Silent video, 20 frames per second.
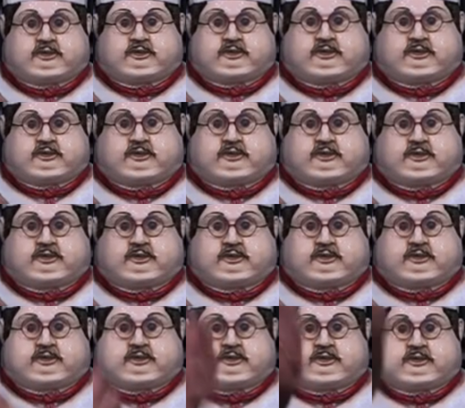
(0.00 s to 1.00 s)

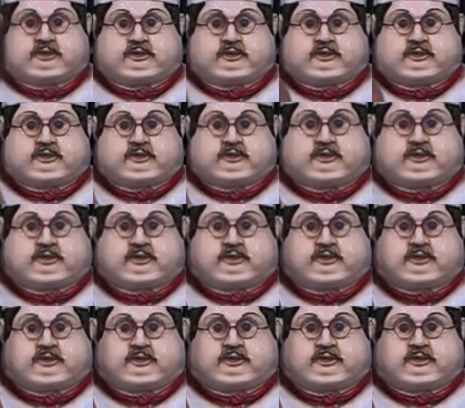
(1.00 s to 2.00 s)

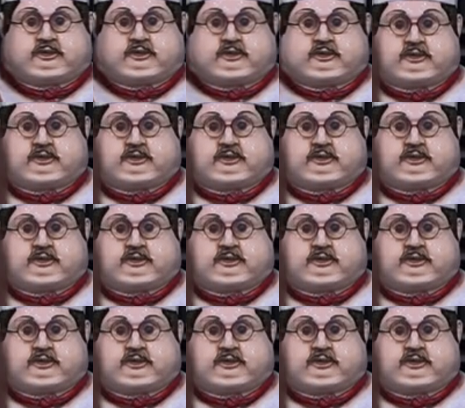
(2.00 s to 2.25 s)
This person isn't speaking.